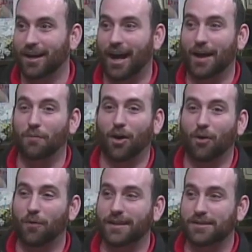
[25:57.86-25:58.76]
I'm
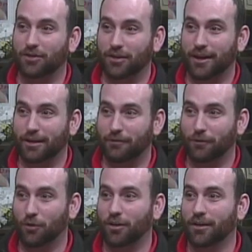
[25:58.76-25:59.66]
always looking
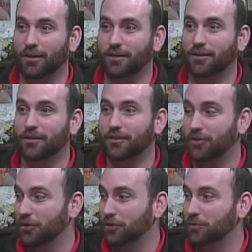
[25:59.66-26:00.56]
for
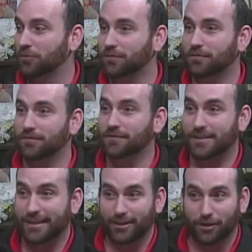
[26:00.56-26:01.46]
new
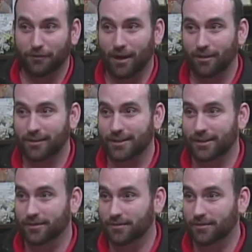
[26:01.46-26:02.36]
senior
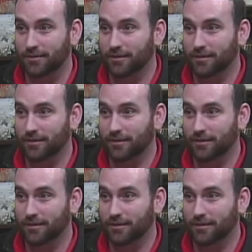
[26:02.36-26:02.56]
volunteers.